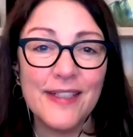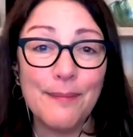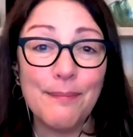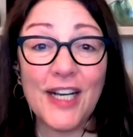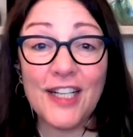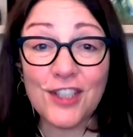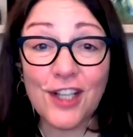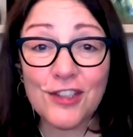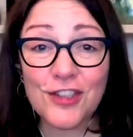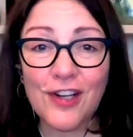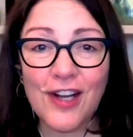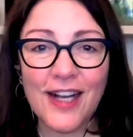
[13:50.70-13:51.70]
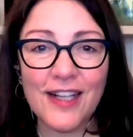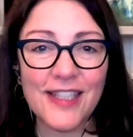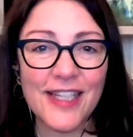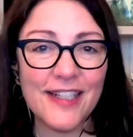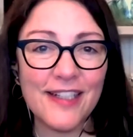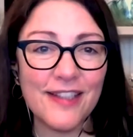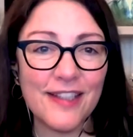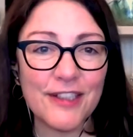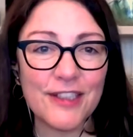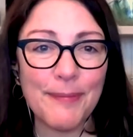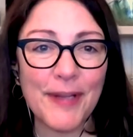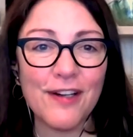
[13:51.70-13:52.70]
but it's also highlighted the
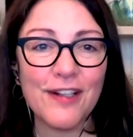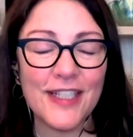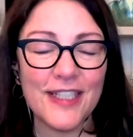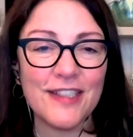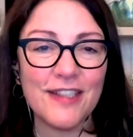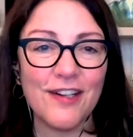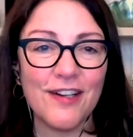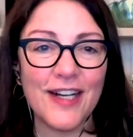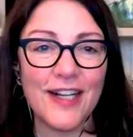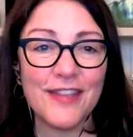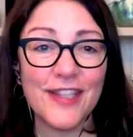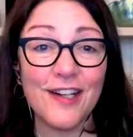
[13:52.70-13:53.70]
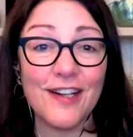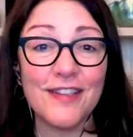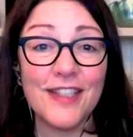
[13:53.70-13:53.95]
disparities that are out there,